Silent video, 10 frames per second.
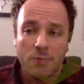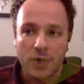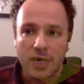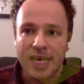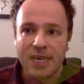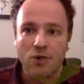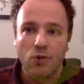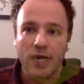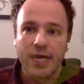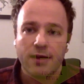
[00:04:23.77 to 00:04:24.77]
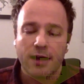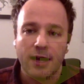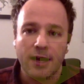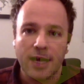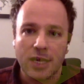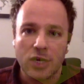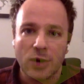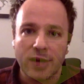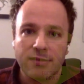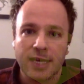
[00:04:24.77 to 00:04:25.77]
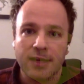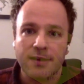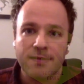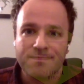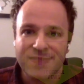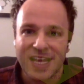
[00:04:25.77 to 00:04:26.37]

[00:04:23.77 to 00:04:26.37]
But equally, I think